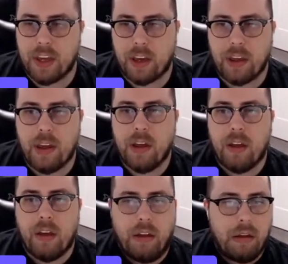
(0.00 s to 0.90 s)
And I think
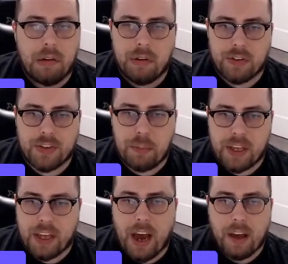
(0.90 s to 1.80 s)

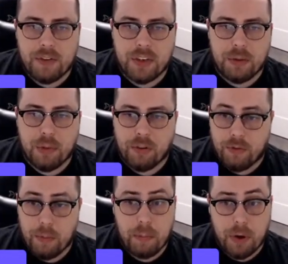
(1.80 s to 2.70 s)
something that I've
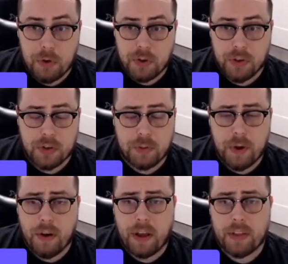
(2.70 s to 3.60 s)
seen both from
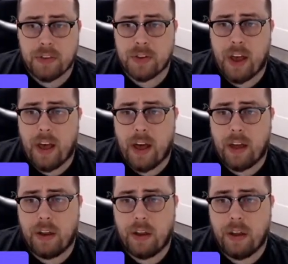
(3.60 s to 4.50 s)
personal experience
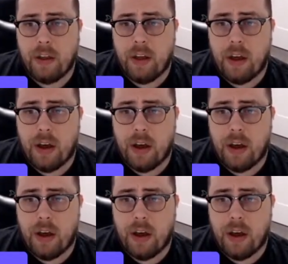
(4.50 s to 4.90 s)
and